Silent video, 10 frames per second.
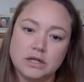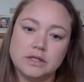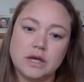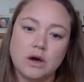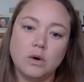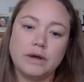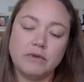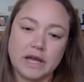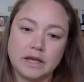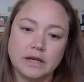So, and
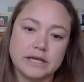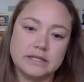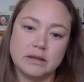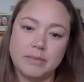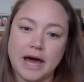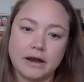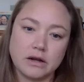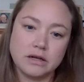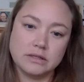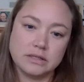recognize the
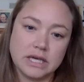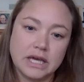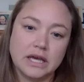patterns.